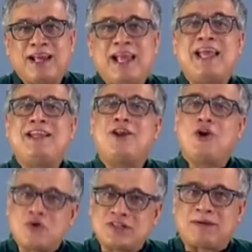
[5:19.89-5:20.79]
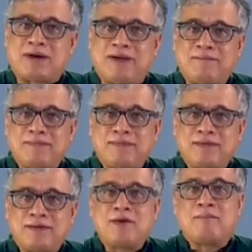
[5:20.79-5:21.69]
In the Loksabha,
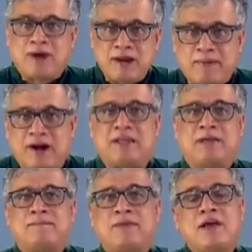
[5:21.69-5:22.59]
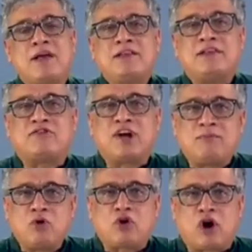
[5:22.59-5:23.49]
my party, the
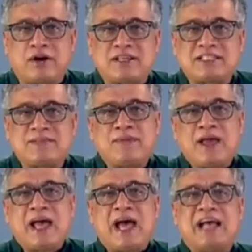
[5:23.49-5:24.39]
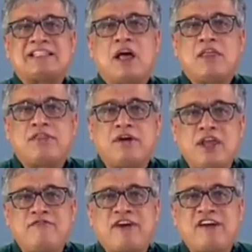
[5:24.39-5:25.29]
Trinamool Congress, has
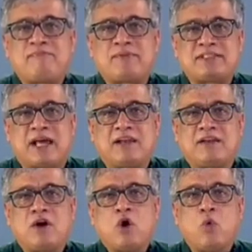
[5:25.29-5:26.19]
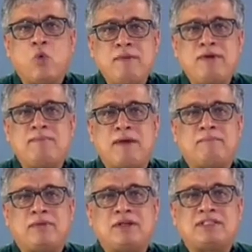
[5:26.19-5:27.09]
35% women
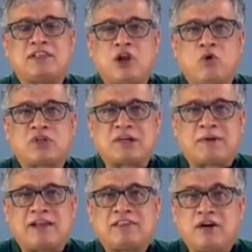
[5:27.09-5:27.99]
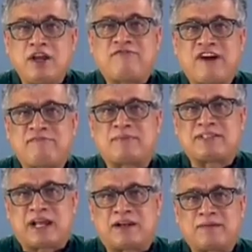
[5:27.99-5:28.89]
members in the Lok Sabha, 35%.